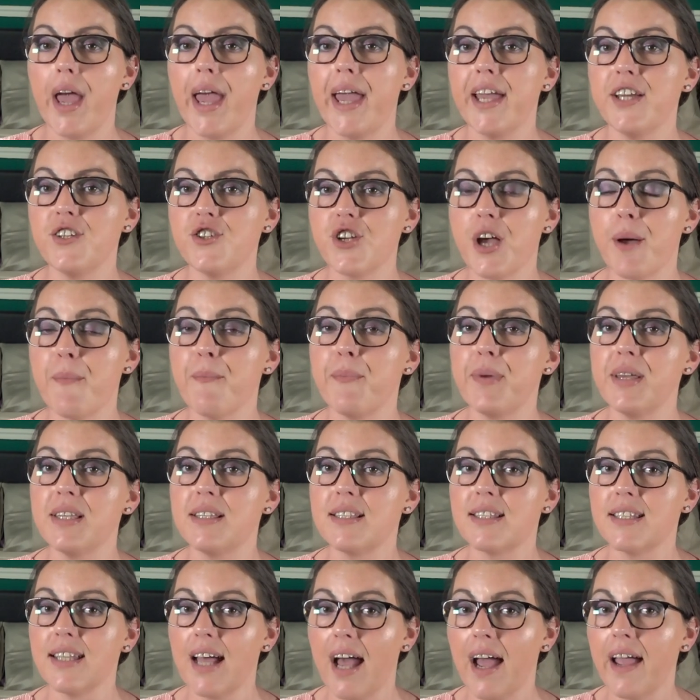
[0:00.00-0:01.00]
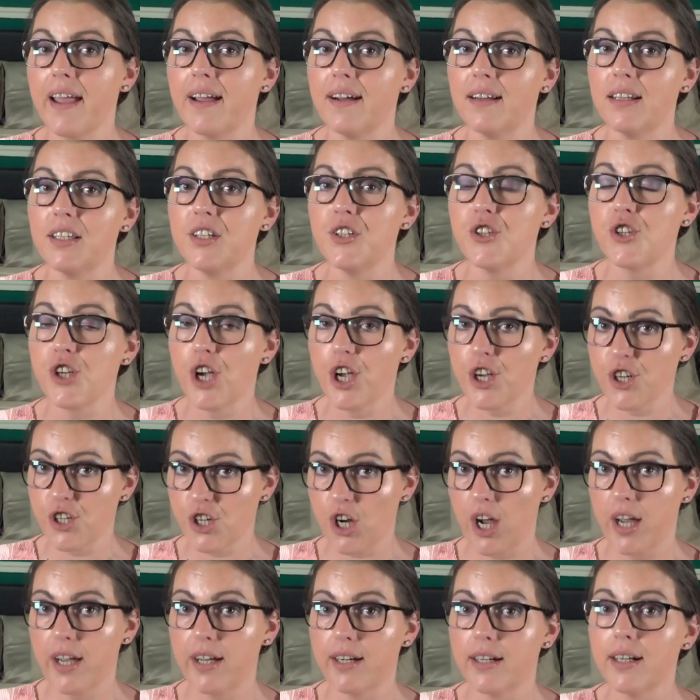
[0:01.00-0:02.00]
HMP Style in
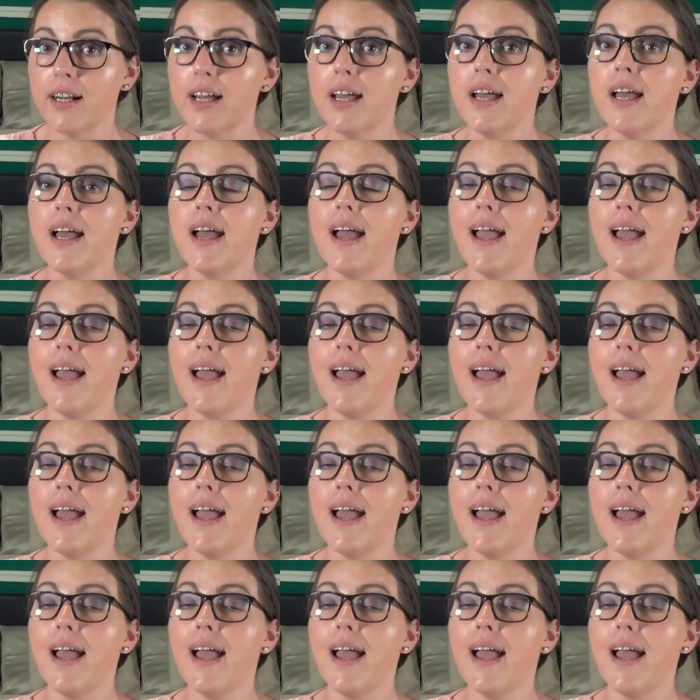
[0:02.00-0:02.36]
Cheshire